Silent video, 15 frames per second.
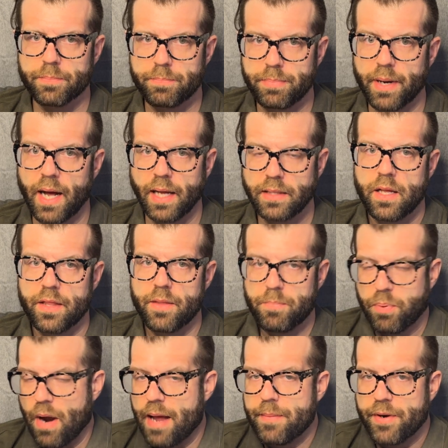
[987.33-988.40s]
but the
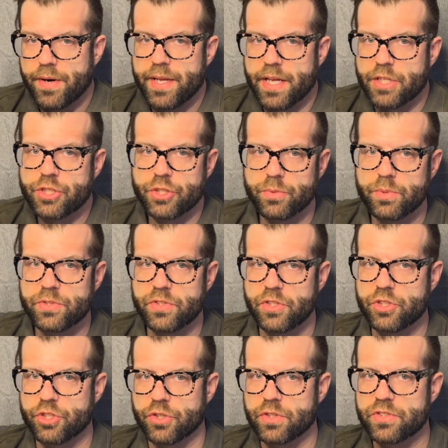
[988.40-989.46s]
primary issue was the
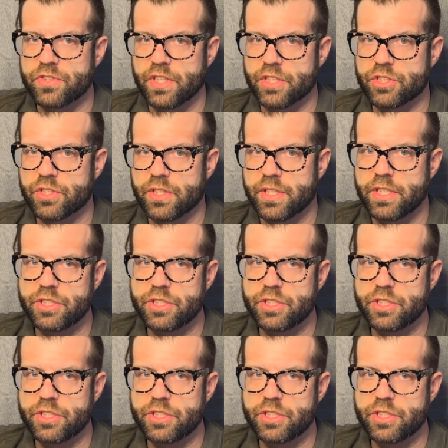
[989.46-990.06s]
jurisdictional